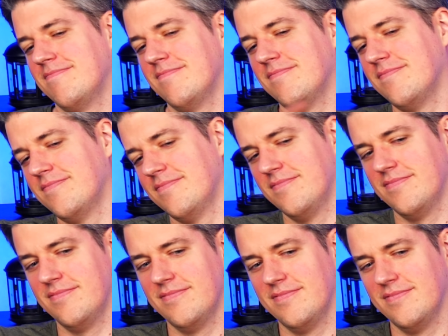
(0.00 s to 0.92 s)

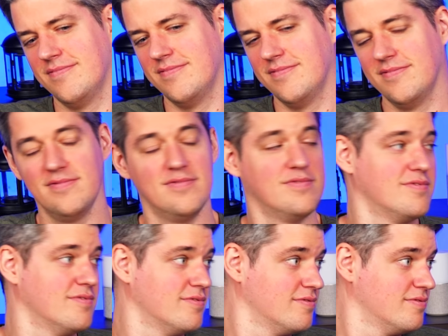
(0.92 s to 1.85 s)

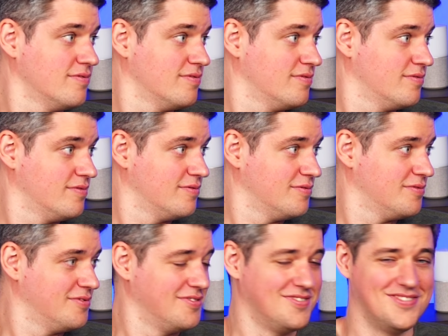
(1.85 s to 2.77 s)

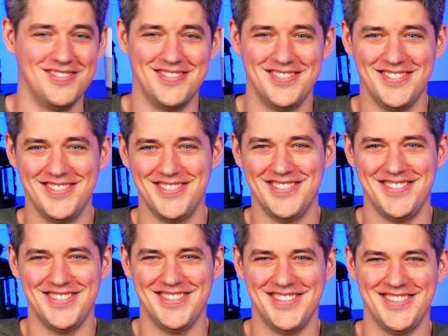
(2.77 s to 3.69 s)

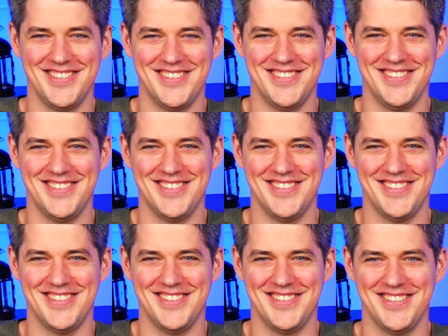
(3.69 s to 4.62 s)

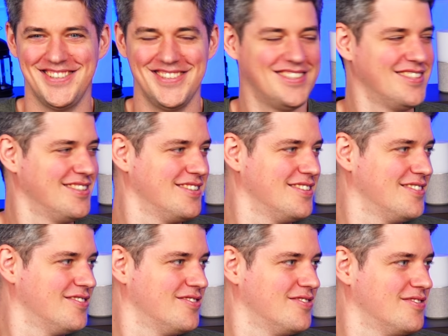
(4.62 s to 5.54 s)

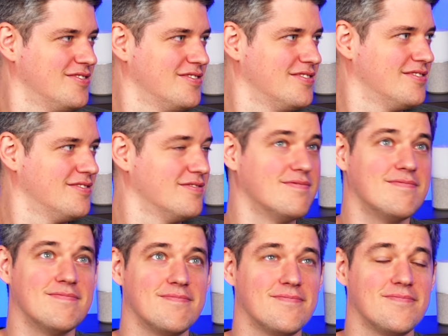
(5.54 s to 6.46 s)

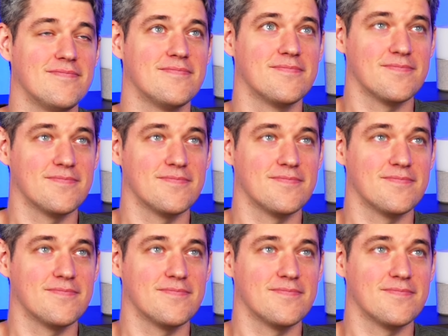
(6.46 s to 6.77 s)
(silent)